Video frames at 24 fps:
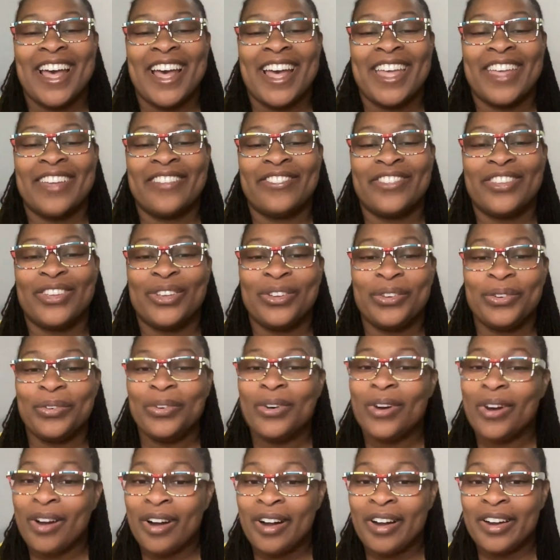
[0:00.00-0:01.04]
If you
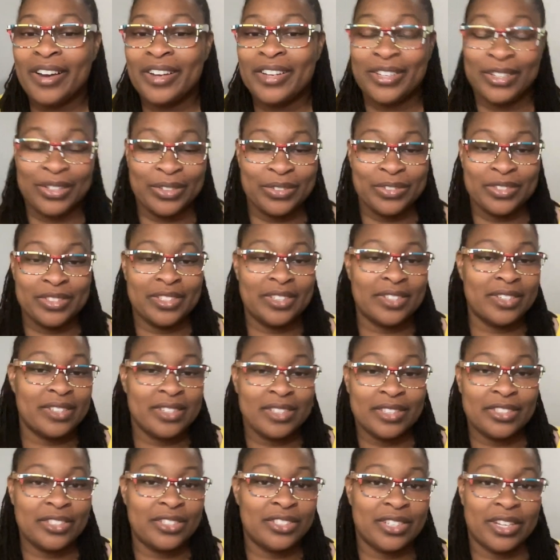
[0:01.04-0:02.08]
are new to
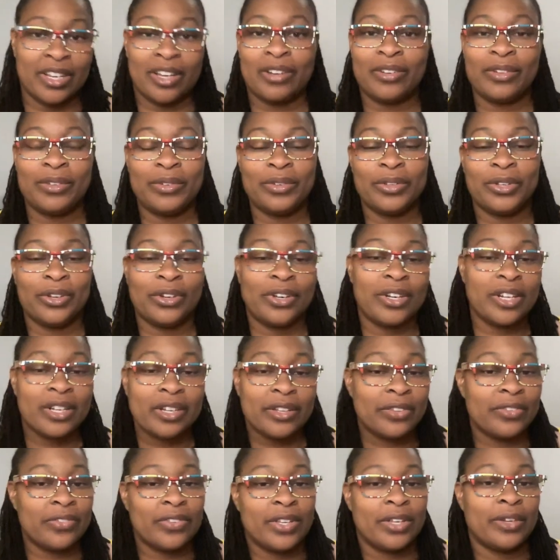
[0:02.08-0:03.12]
this channel, you're going to
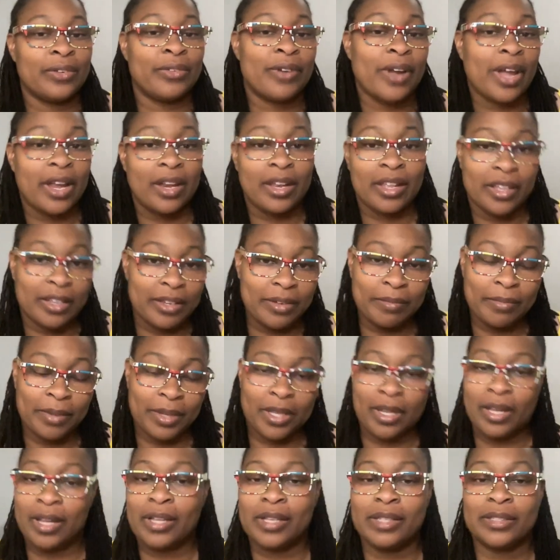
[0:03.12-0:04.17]
fit right in
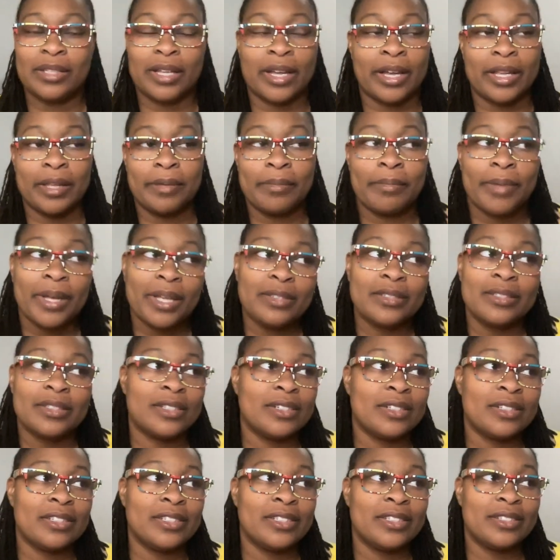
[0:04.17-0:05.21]
because I am
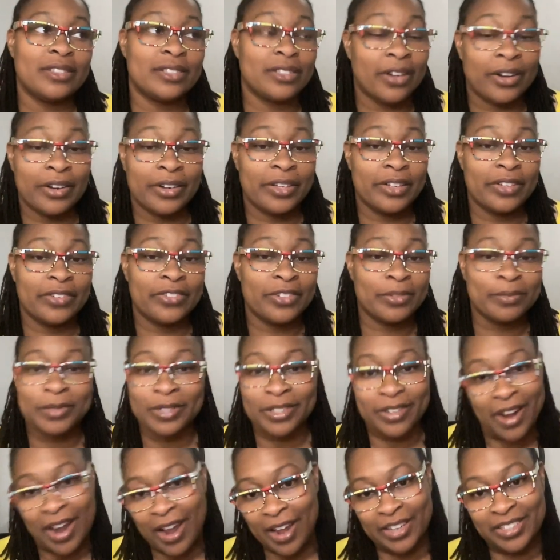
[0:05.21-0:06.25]
basically starting from
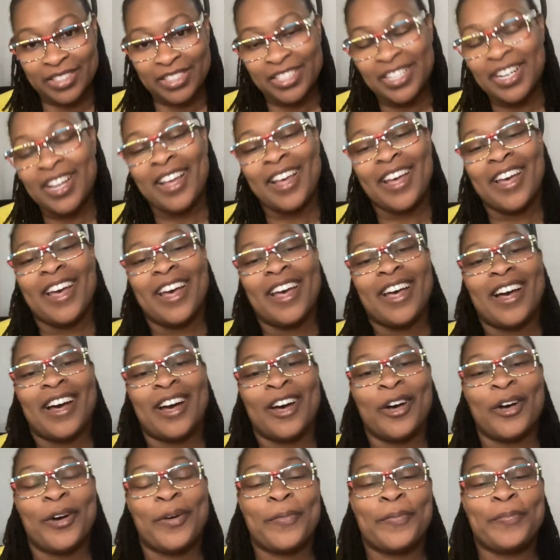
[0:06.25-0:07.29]
scratch.
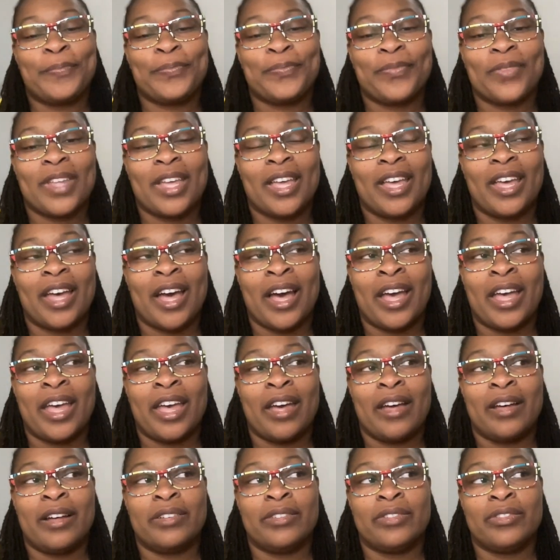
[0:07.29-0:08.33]
Um, I
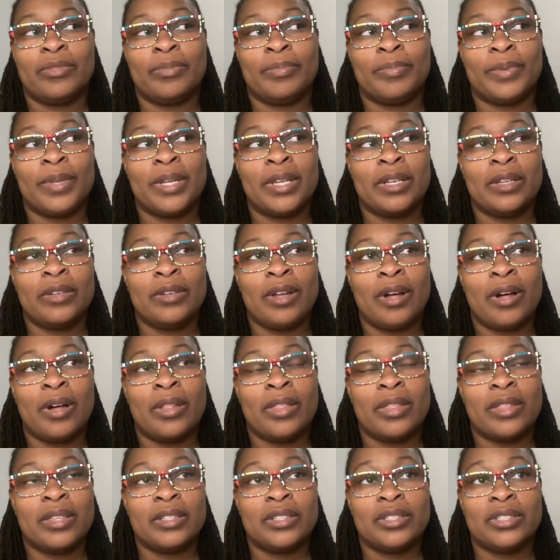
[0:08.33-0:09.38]
have been
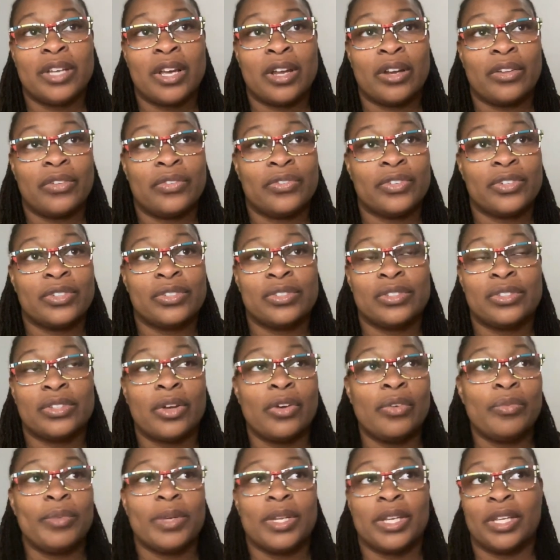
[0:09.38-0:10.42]
on this channel for
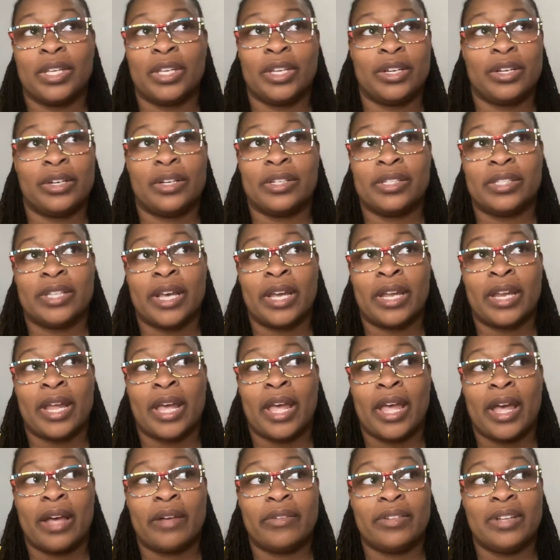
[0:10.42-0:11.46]
so many years and I
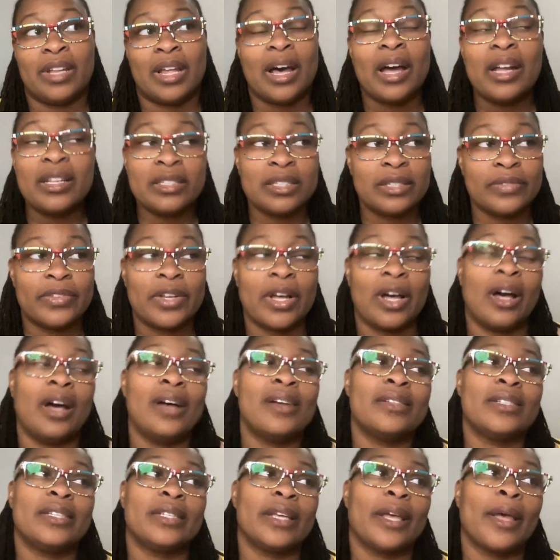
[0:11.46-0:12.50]
have lots of
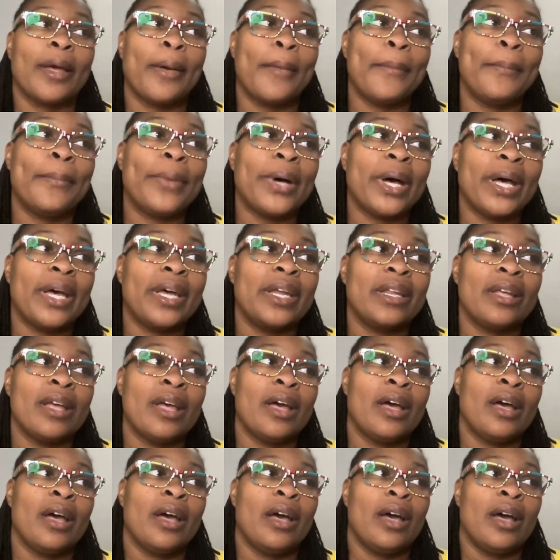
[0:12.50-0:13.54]
content, but
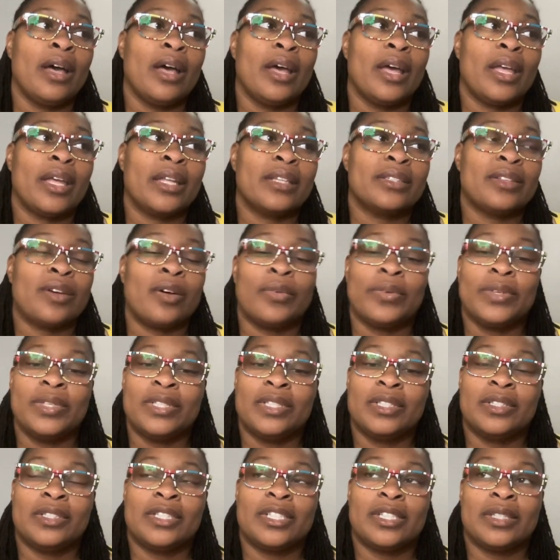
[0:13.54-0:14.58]
it's always
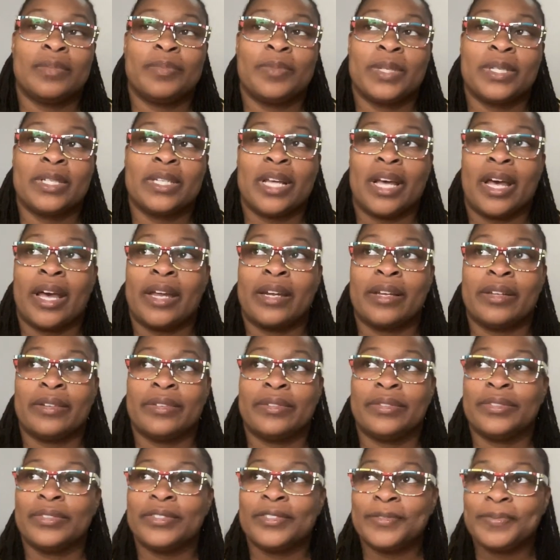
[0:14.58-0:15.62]
just been kind
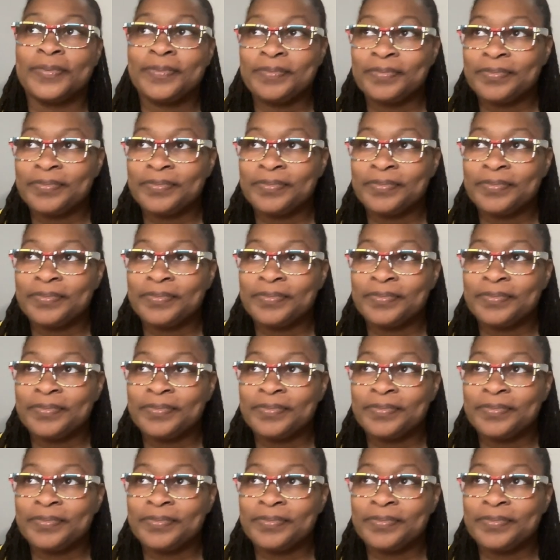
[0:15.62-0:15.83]
of